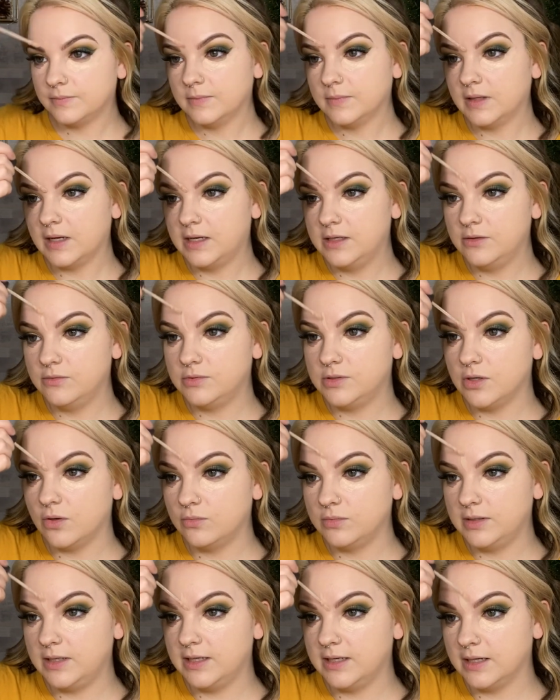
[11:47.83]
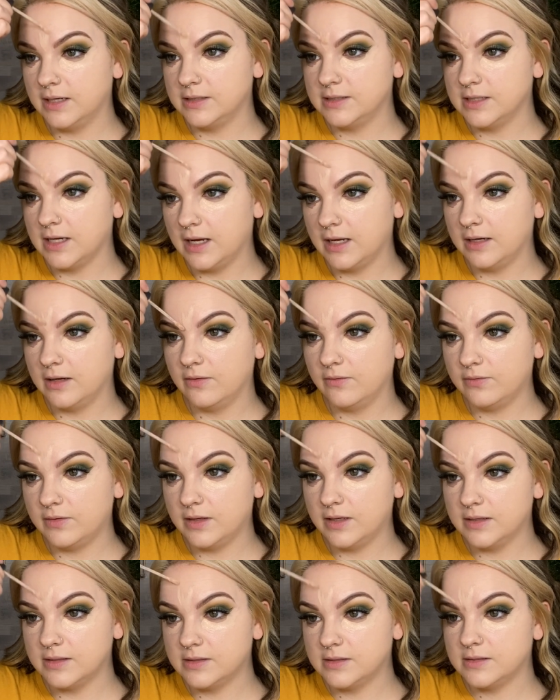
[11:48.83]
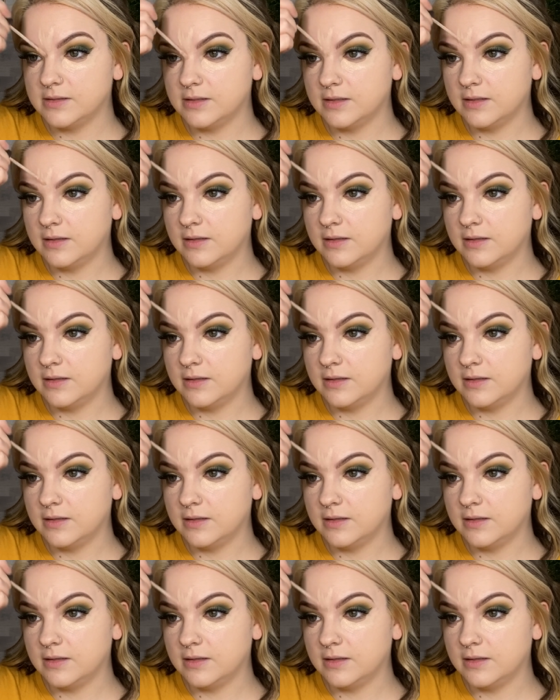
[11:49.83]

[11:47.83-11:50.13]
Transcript: And you don't need a ton of this.